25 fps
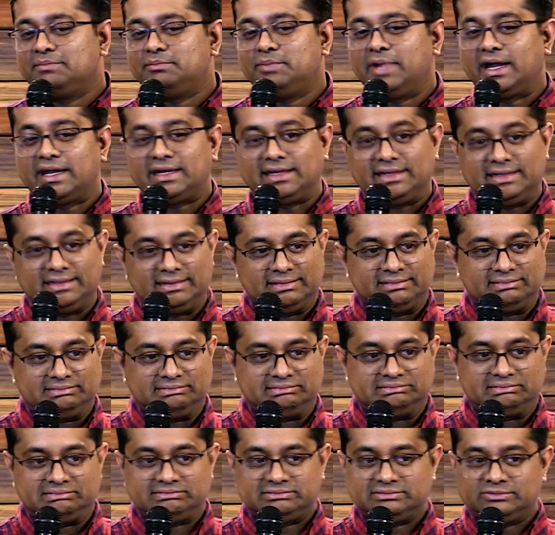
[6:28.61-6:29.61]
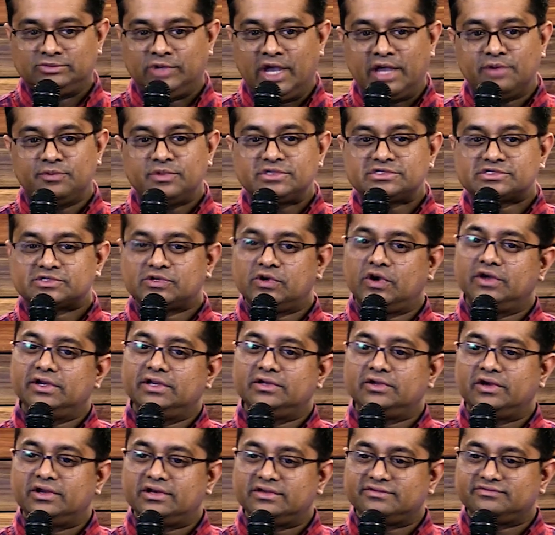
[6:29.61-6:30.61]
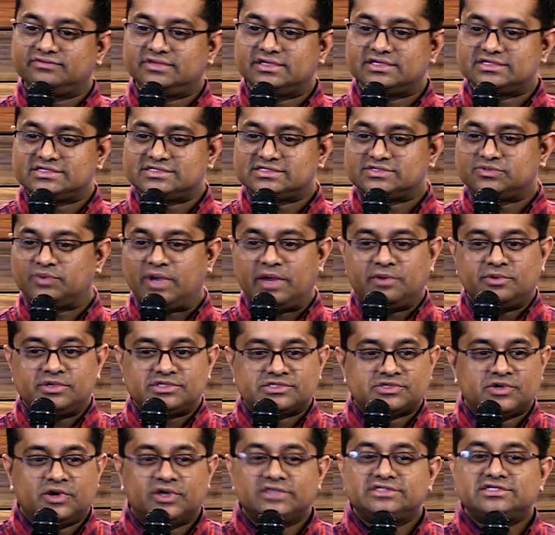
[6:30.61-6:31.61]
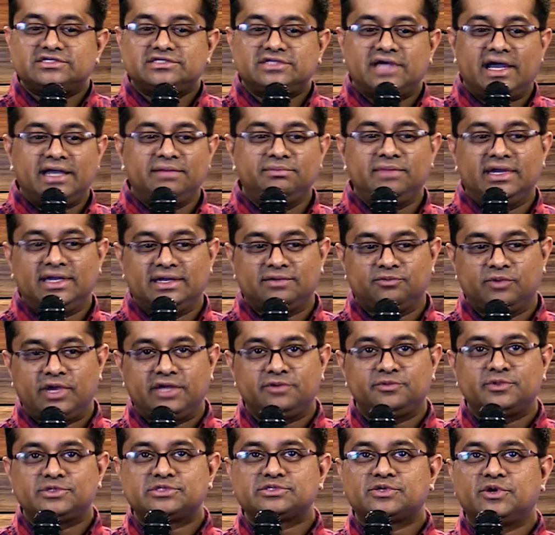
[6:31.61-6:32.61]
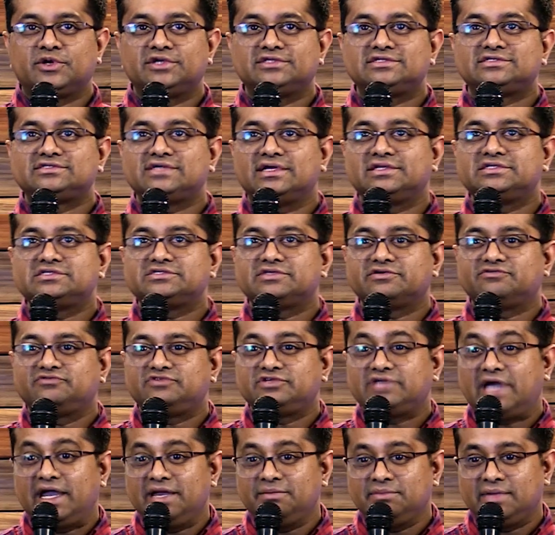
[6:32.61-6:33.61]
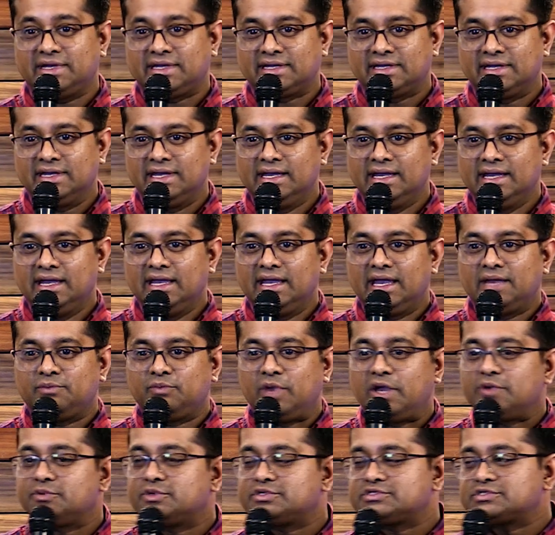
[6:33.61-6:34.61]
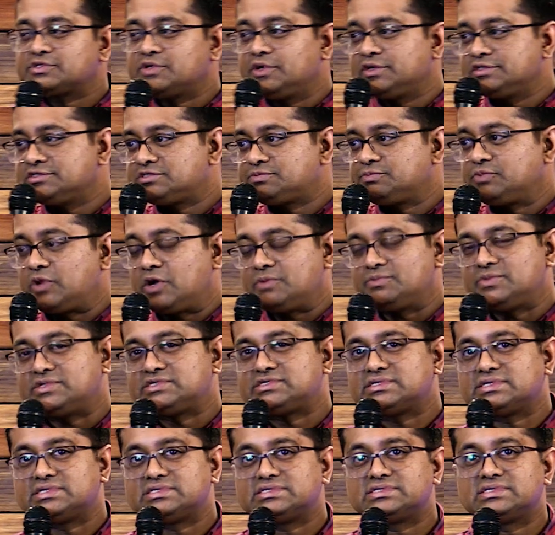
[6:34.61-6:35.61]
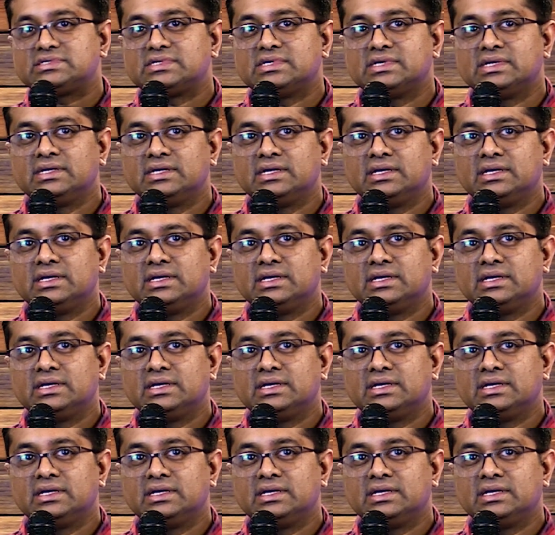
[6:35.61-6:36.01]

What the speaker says: But where was God in all of this? Where was God's timing? Where was God's sense of timing? And where was God's promises?